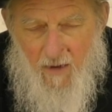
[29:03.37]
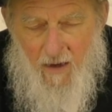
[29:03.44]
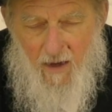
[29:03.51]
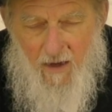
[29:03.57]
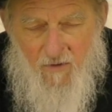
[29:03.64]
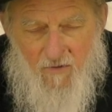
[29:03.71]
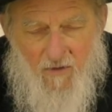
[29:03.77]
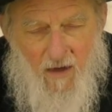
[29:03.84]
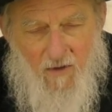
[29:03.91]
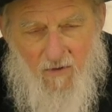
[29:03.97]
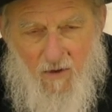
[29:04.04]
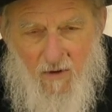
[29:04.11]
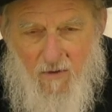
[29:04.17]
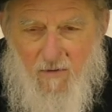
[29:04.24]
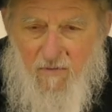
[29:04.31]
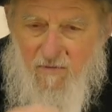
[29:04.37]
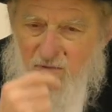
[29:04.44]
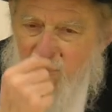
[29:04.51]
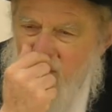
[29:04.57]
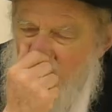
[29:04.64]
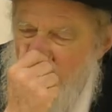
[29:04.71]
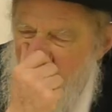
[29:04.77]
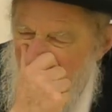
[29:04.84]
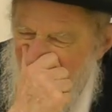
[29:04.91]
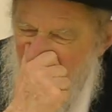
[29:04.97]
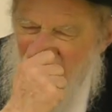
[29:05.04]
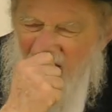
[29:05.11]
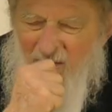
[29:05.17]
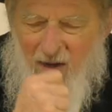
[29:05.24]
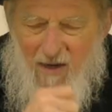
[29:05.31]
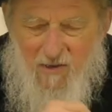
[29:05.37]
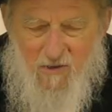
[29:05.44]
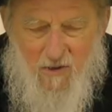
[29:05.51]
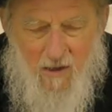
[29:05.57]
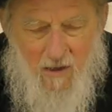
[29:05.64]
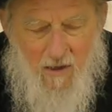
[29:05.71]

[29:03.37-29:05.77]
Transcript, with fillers: And say the Talmudic rabbis,